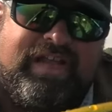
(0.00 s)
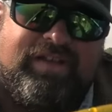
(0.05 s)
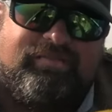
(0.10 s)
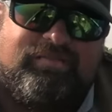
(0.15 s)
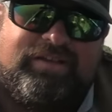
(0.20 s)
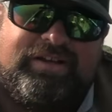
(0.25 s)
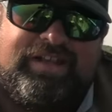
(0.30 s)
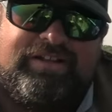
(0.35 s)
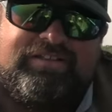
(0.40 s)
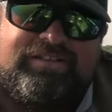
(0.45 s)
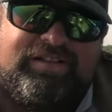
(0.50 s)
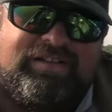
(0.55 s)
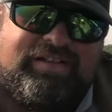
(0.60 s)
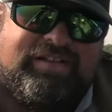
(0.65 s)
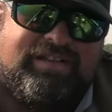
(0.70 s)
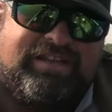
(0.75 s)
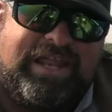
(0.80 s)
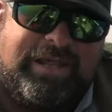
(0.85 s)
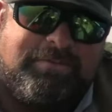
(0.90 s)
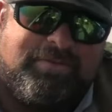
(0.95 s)
I forget
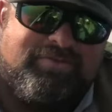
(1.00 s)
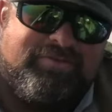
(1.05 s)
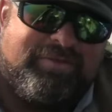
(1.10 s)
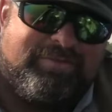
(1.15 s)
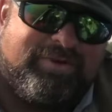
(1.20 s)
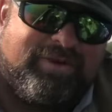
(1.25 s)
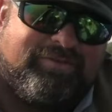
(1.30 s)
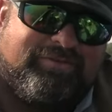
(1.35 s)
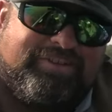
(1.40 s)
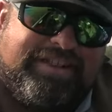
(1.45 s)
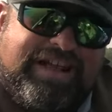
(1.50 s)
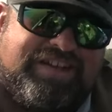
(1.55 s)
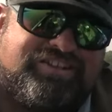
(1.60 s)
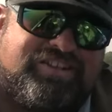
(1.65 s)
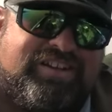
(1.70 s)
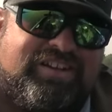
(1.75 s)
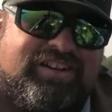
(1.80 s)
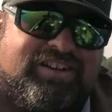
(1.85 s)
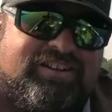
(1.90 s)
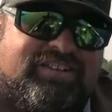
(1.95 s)
the name of it, but I'll
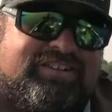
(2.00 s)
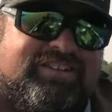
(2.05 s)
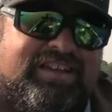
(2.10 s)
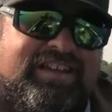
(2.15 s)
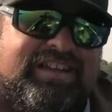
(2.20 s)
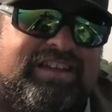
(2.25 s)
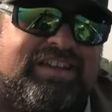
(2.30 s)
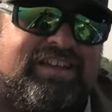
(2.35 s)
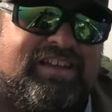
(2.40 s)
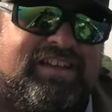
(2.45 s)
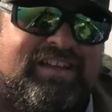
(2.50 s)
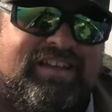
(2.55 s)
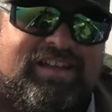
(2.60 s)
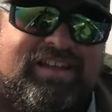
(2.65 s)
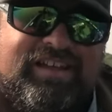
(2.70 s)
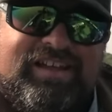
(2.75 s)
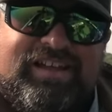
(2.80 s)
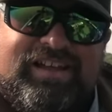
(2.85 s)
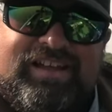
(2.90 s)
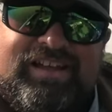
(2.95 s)
flash it here. It's like,
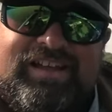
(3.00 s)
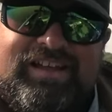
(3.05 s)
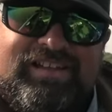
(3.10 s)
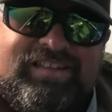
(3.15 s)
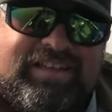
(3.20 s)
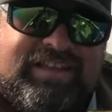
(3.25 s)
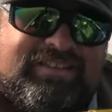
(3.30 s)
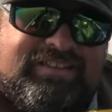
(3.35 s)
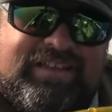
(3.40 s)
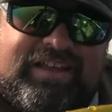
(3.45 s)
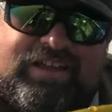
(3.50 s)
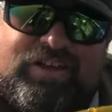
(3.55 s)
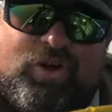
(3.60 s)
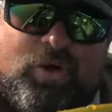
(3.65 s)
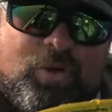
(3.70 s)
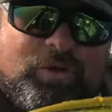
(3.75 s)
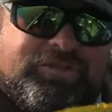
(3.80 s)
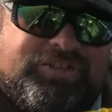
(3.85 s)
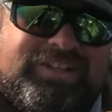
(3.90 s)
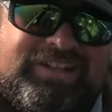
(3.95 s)
I think it's like
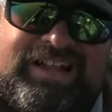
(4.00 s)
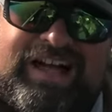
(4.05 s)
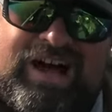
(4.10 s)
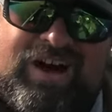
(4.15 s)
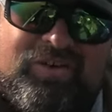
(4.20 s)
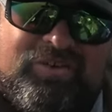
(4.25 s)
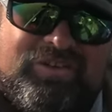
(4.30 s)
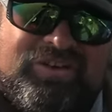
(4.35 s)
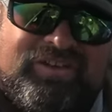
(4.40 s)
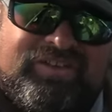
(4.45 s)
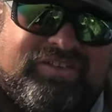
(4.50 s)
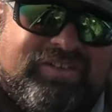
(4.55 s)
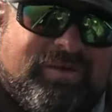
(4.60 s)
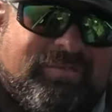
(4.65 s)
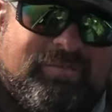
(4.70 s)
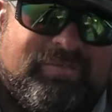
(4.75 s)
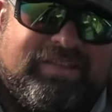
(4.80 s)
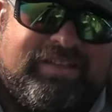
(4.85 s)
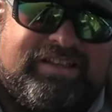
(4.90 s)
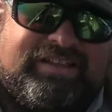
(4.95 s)
gold clown or
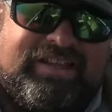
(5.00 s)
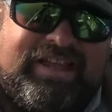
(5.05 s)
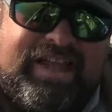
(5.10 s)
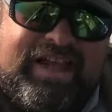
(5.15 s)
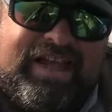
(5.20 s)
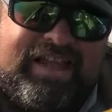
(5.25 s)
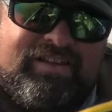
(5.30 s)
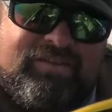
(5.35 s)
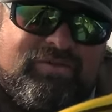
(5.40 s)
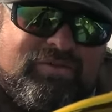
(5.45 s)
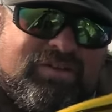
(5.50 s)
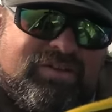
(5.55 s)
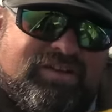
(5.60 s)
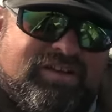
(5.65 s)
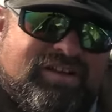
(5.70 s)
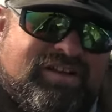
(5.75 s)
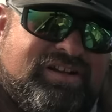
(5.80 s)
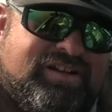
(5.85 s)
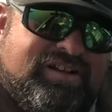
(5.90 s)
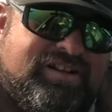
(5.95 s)
something like that,
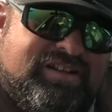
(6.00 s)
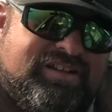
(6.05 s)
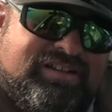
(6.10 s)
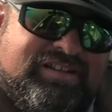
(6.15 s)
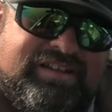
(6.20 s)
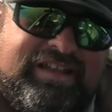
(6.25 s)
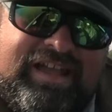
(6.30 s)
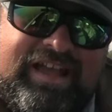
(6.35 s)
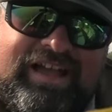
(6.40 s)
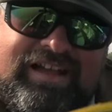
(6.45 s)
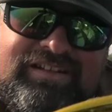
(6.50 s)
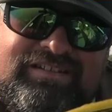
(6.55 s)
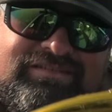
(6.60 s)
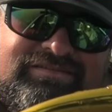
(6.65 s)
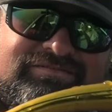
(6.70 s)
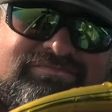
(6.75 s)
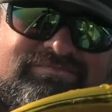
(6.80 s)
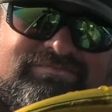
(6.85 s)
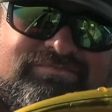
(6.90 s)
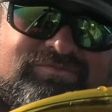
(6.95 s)
or yeah,
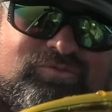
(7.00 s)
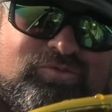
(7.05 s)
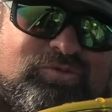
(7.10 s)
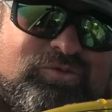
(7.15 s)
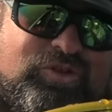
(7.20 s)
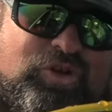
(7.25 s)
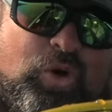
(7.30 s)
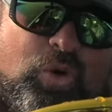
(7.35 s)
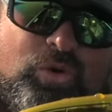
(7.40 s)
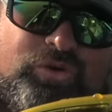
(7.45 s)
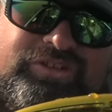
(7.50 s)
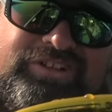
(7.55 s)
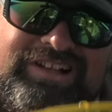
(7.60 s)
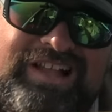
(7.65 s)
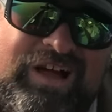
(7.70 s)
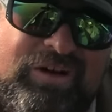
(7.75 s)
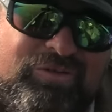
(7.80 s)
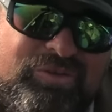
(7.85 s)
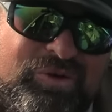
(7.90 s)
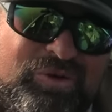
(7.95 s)
gold
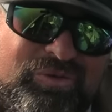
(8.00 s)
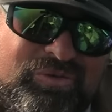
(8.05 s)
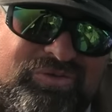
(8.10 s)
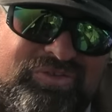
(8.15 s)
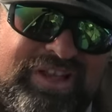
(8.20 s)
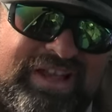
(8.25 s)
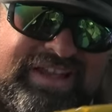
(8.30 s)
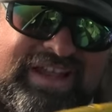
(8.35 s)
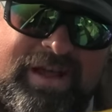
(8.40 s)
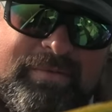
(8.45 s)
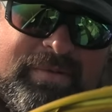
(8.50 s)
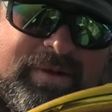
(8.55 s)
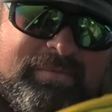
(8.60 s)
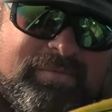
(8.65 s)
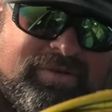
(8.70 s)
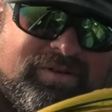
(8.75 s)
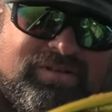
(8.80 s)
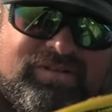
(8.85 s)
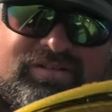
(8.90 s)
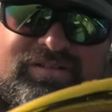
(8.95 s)
clown nose, I can't
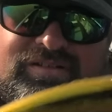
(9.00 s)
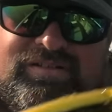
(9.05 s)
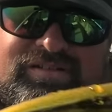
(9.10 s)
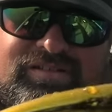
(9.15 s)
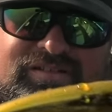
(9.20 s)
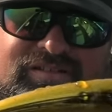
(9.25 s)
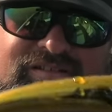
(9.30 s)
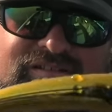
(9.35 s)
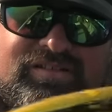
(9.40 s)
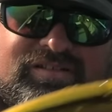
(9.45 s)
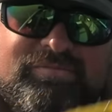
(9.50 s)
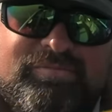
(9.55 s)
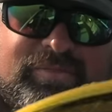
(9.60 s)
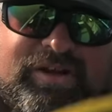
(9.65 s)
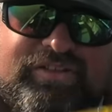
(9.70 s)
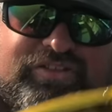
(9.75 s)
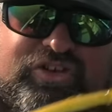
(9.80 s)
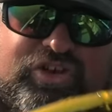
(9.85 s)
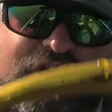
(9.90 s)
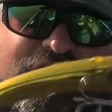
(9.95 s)
remember,
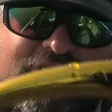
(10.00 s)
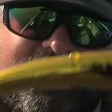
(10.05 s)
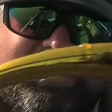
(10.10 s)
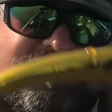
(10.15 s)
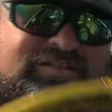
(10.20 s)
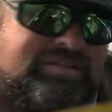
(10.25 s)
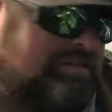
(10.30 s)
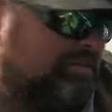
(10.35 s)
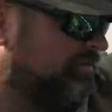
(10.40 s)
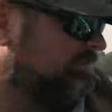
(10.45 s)
but it's a gooder.